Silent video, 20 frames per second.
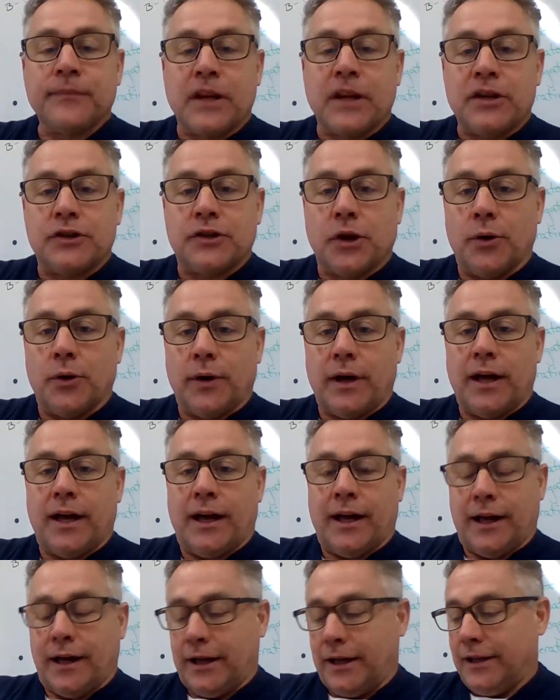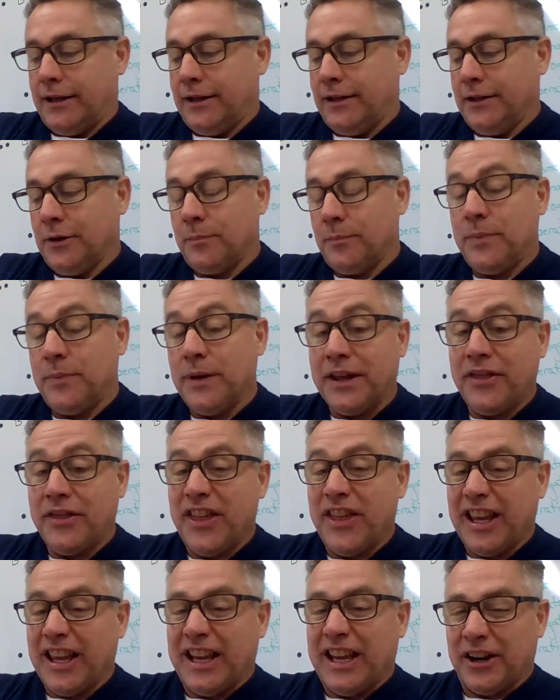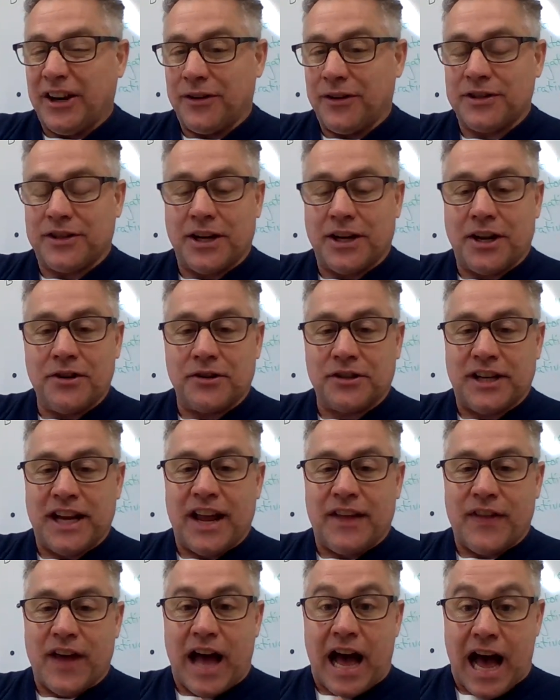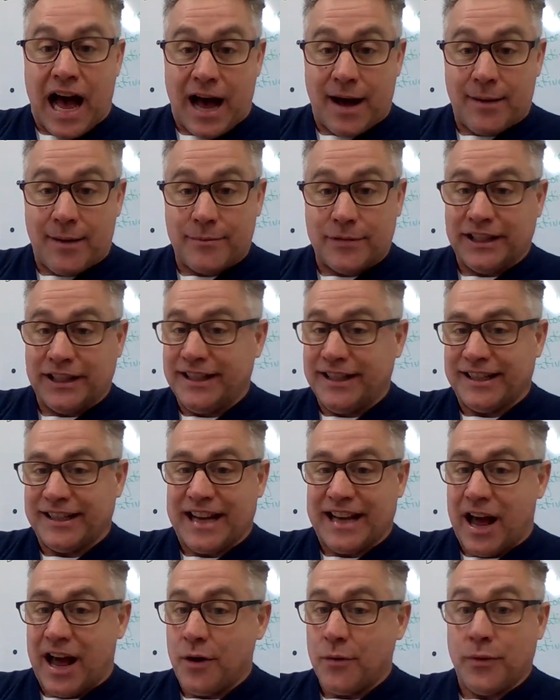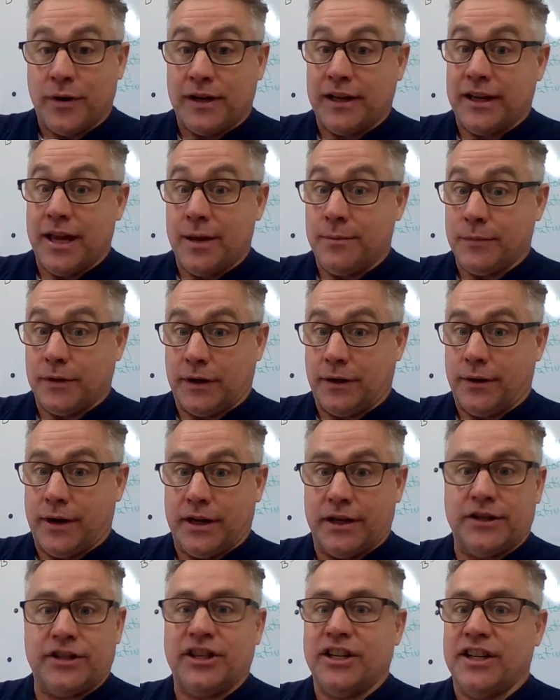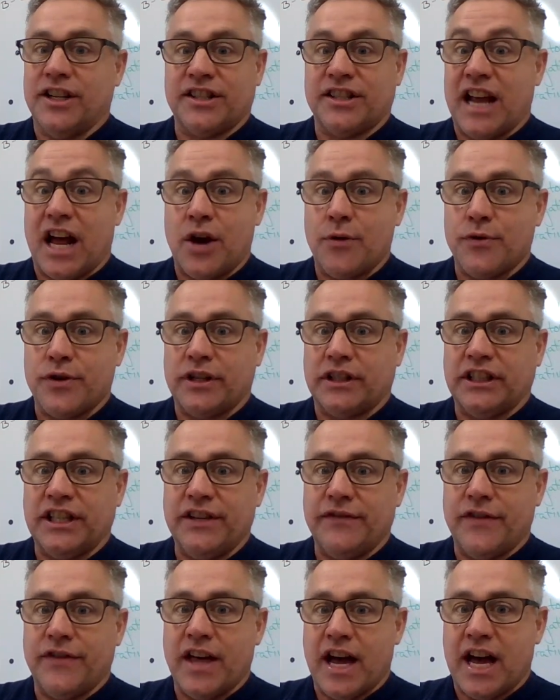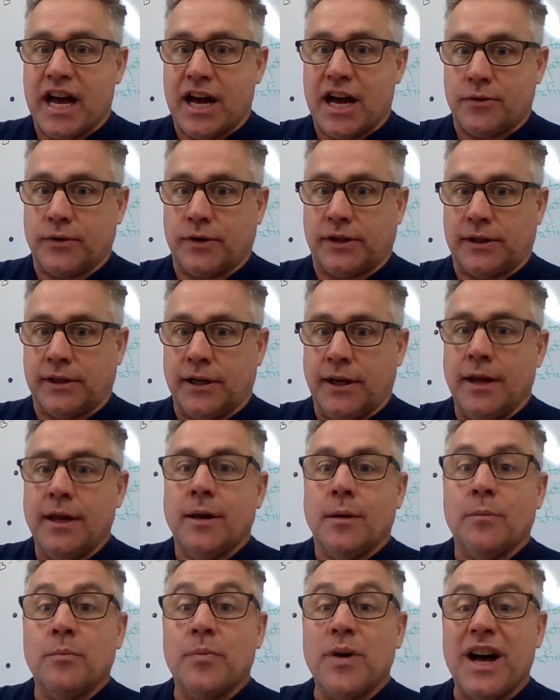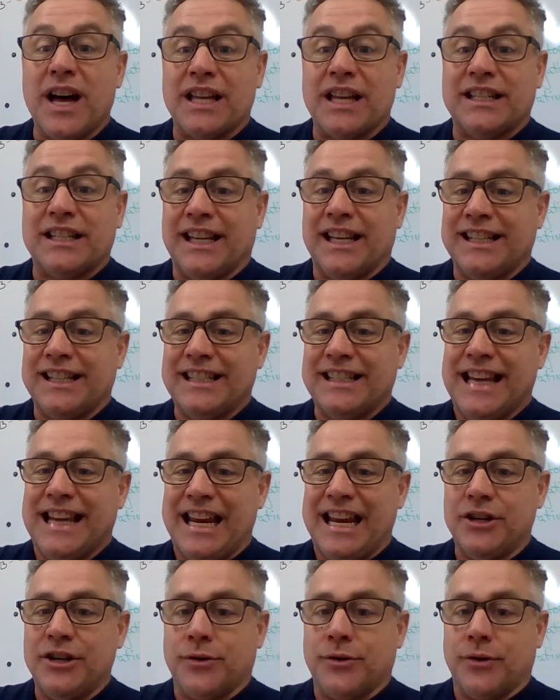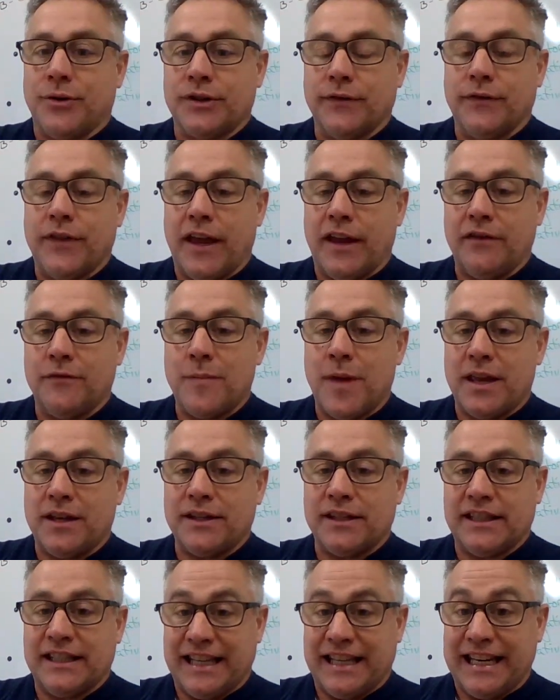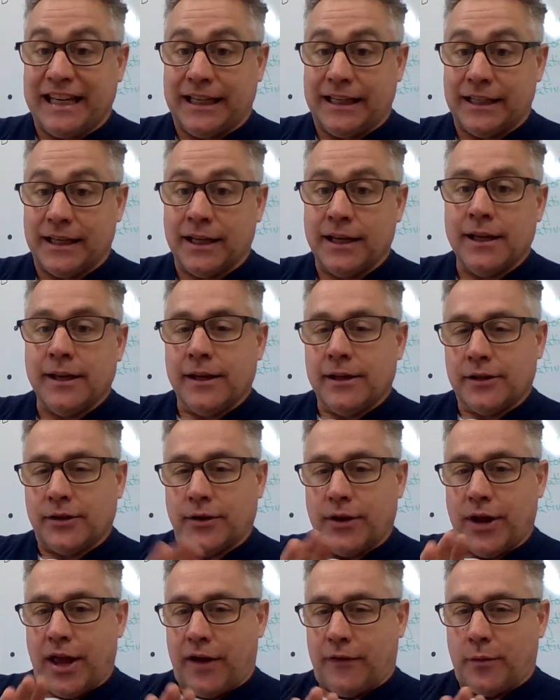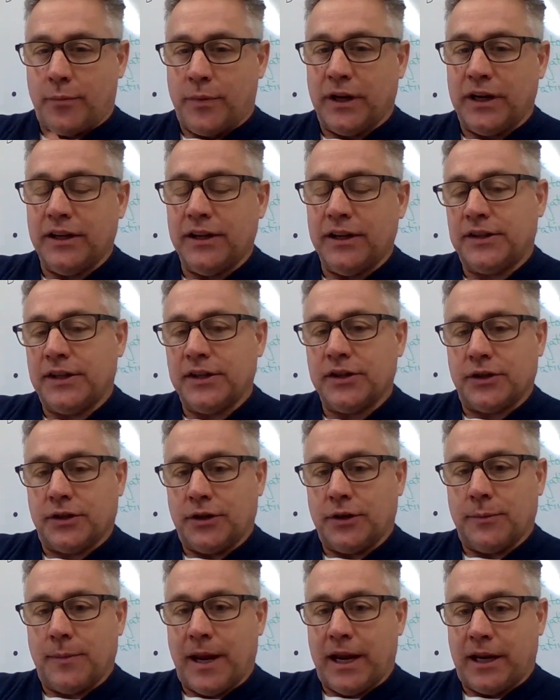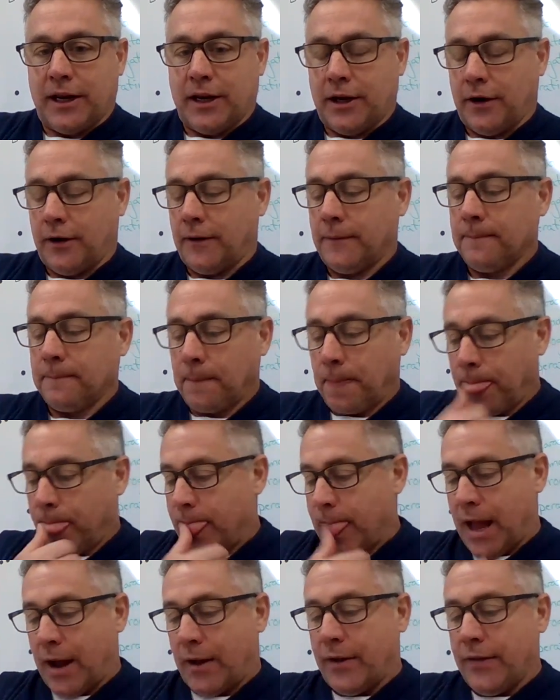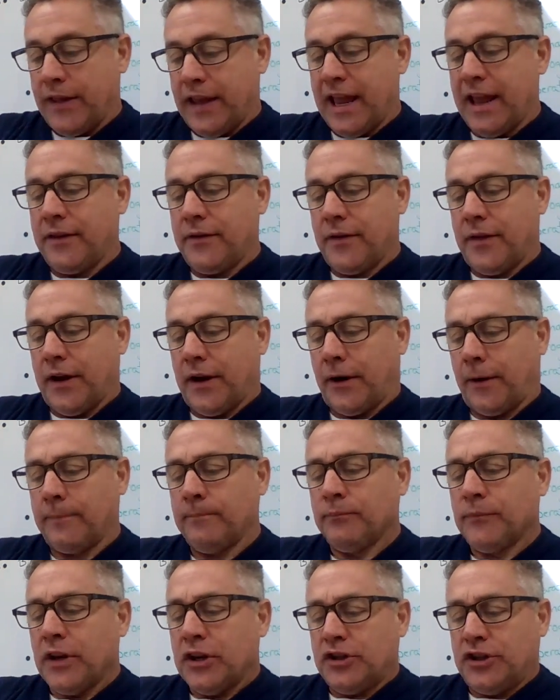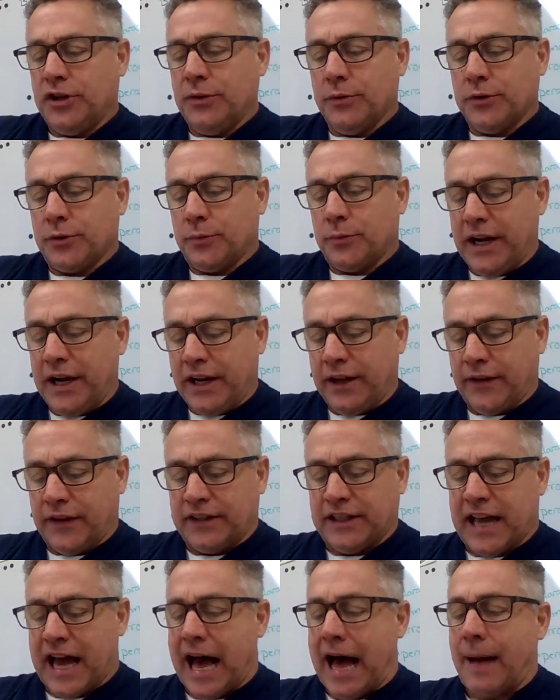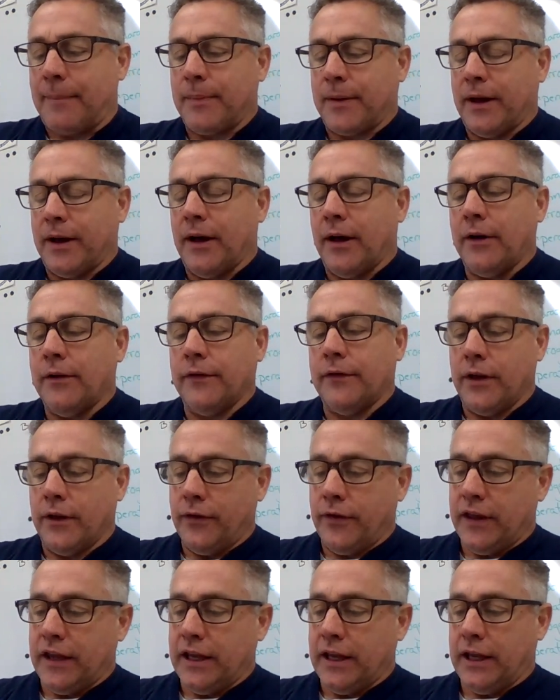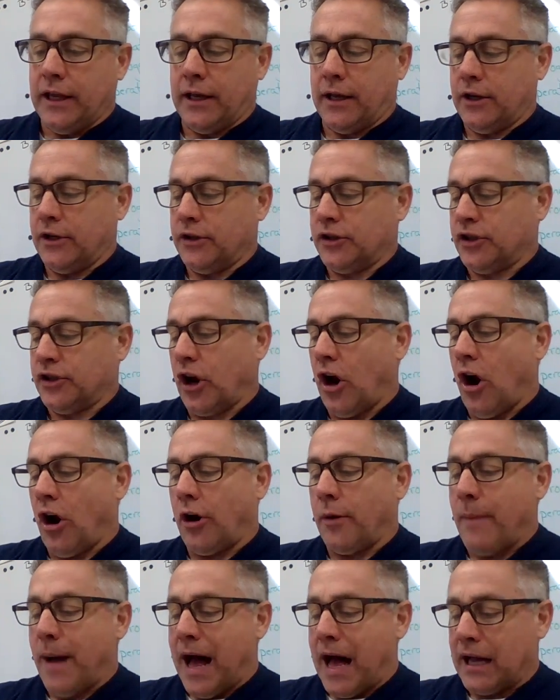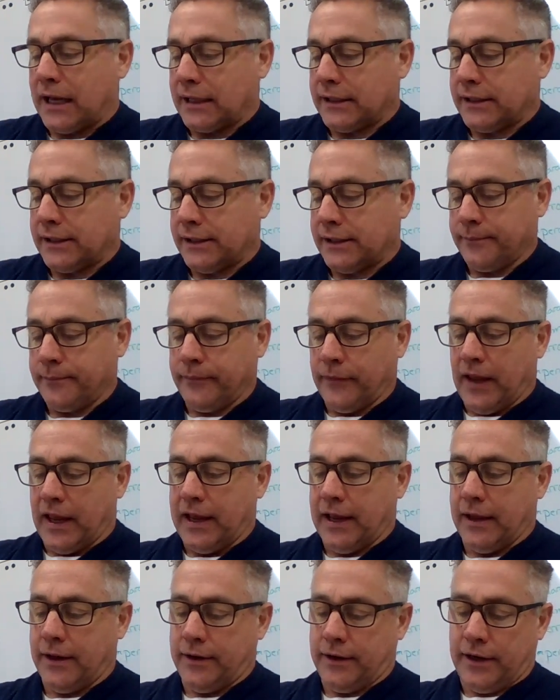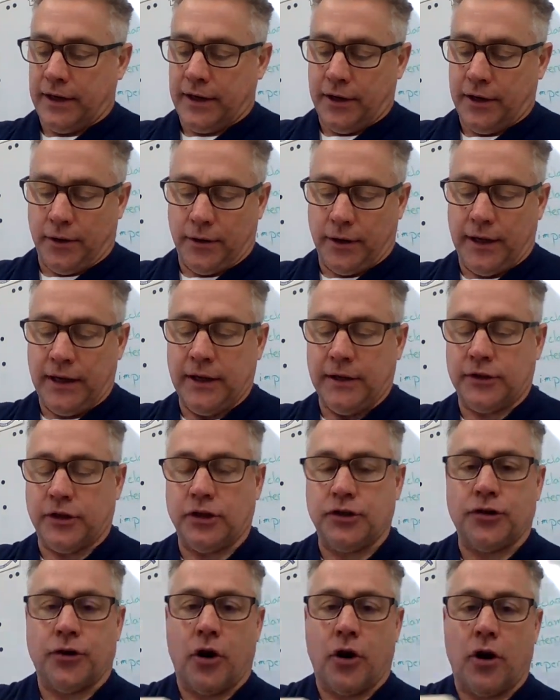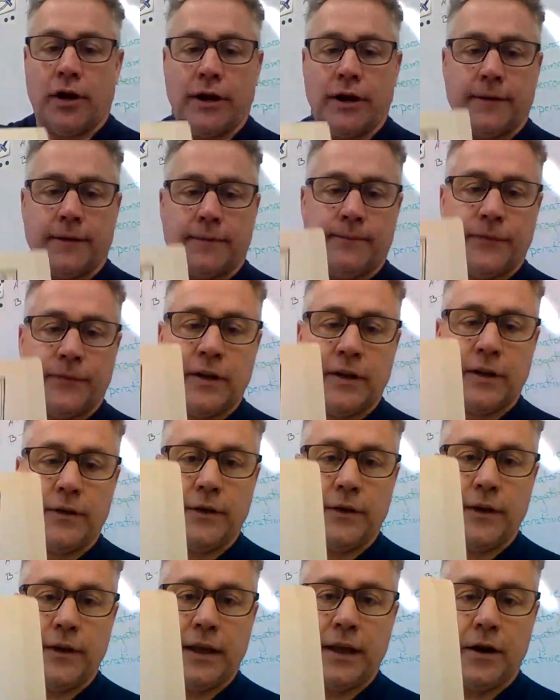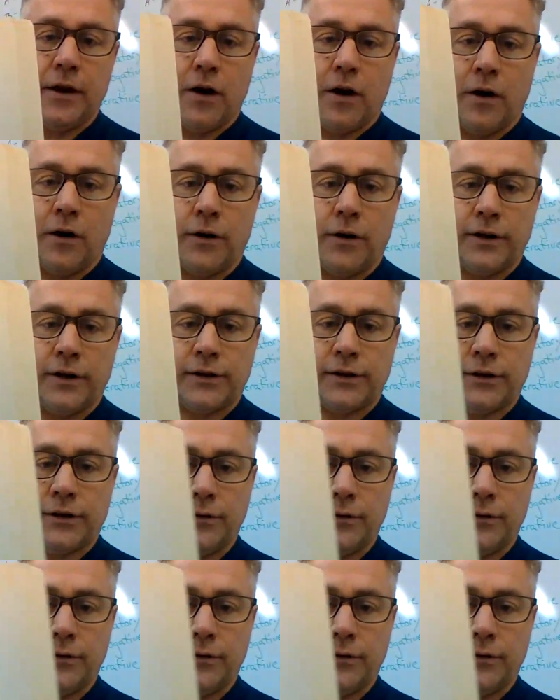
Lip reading: So the big thing here is to understand that Homily does not want to emigrate. She does not want to leave the house. But it's dangerous if they've been seen. So they have a big decision to make here. Now, at the end there, she was reading the top of the cigar box. And here is a drawing that the artist